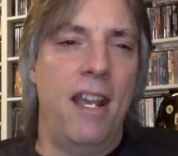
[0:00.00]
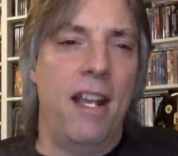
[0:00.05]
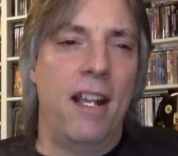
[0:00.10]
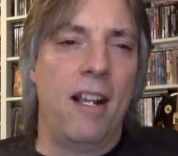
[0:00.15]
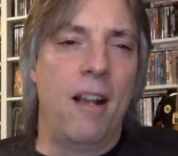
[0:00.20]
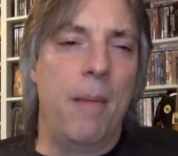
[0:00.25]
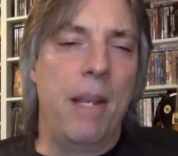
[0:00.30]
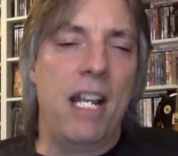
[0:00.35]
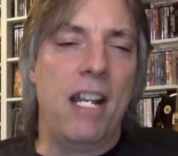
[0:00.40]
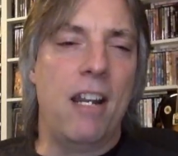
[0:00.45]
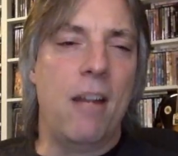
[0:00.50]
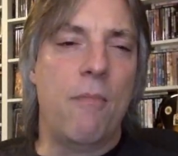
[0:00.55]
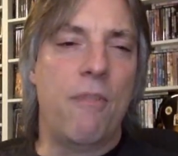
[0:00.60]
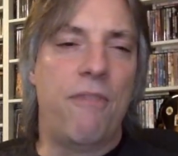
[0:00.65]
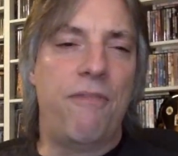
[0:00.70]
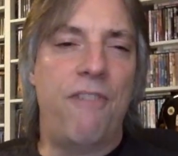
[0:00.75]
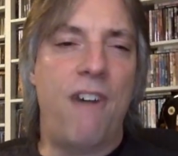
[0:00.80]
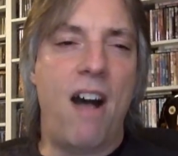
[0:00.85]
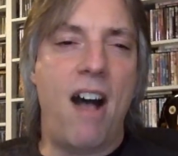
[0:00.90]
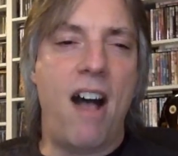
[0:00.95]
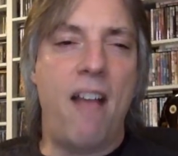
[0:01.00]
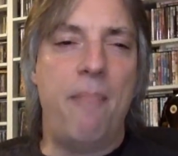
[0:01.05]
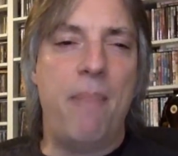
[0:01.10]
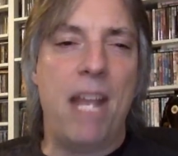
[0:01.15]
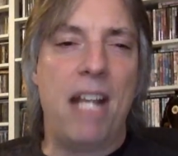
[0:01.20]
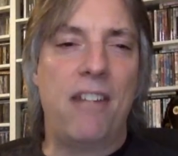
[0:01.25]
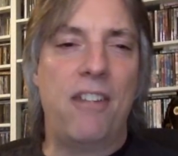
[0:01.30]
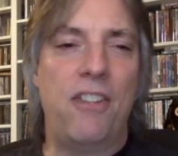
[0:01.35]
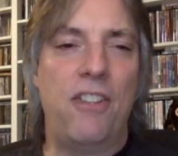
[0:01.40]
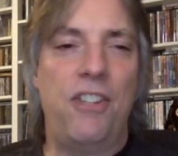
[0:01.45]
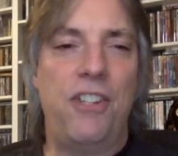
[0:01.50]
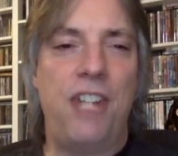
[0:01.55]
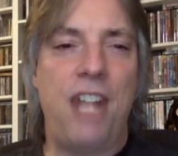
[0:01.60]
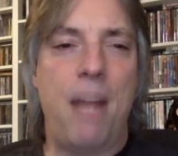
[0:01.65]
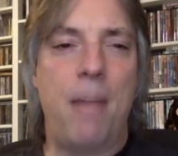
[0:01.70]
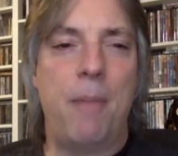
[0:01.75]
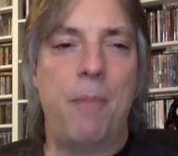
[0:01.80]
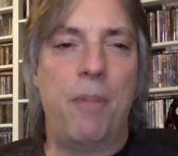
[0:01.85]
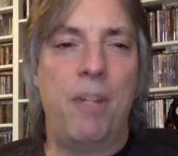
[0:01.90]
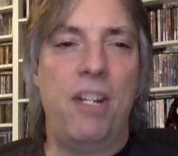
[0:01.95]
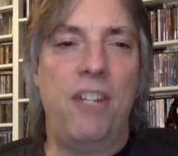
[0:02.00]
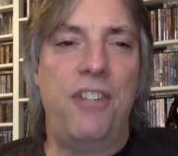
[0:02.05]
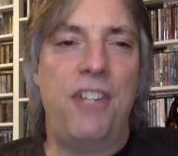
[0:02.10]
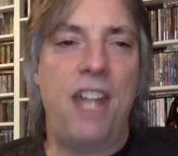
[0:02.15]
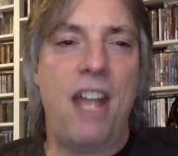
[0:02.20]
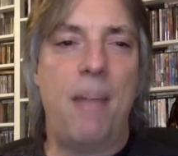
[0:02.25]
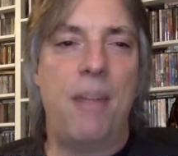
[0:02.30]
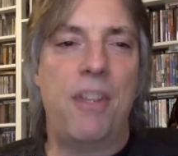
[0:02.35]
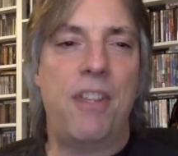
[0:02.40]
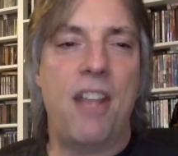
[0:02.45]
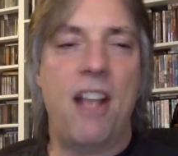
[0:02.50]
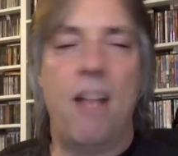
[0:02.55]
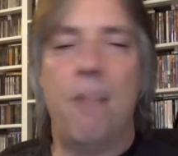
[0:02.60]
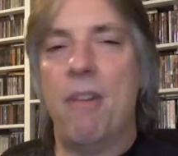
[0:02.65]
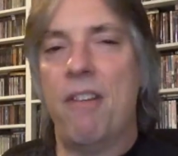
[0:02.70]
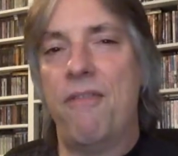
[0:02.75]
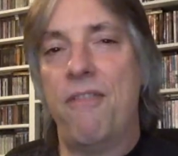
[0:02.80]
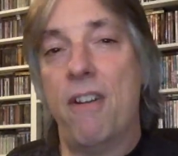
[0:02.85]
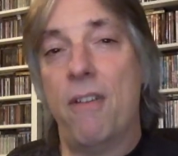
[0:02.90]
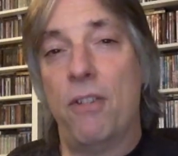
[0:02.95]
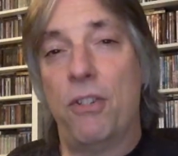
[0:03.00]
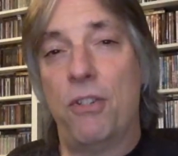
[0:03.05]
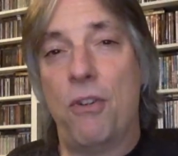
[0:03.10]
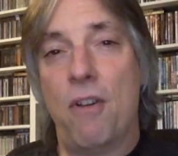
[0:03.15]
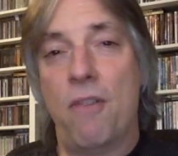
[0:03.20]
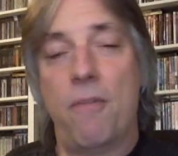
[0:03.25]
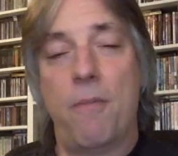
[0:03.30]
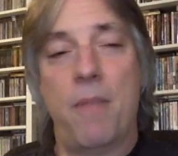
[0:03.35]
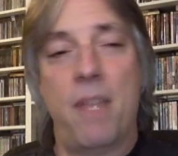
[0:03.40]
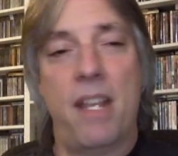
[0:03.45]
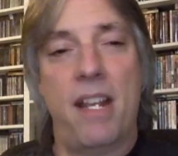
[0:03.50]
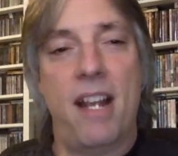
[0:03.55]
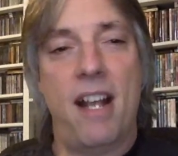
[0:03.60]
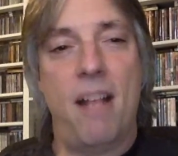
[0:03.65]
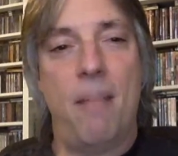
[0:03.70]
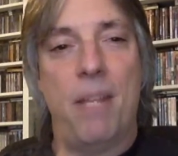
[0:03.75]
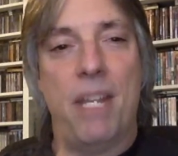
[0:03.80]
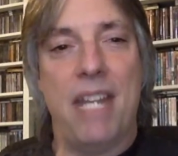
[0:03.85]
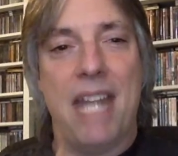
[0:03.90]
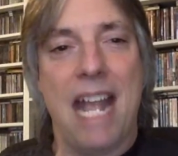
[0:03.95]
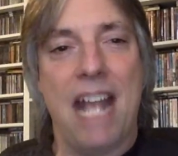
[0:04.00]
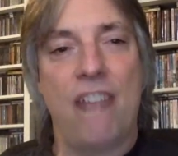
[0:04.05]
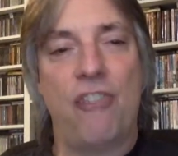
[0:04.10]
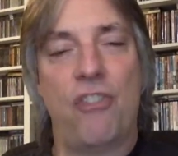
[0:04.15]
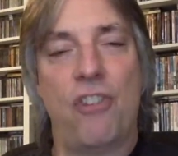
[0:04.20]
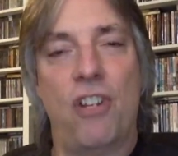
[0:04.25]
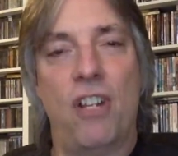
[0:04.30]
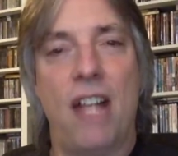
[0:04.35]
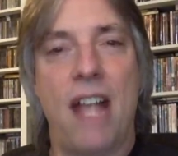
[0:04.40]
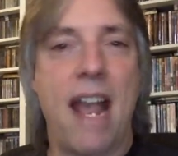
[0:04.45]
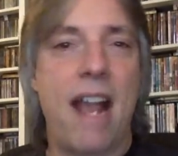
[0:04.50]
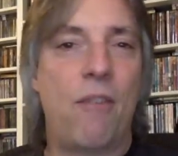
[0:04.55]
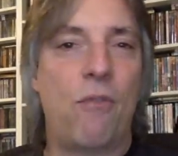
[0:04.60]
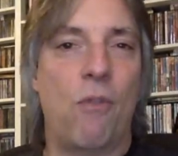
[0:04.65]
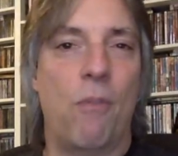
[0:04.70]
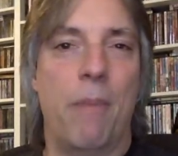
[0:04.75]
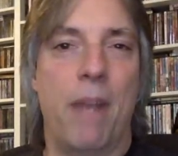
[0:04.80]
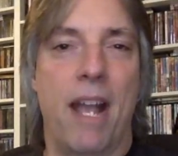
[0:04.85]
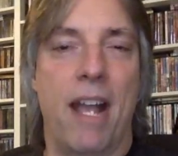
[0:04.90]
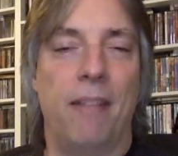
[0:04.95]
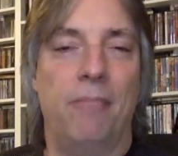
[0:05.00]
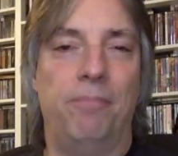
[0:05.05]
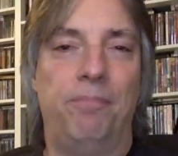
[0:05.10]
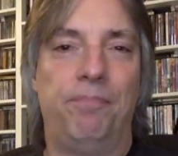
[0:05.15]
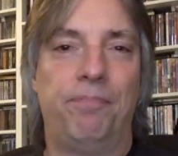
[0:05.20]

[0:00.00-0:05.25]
Coming in at number five, back to the Sabbath Bloody Sabbath album, my favorite song from that album, A National Acrobat.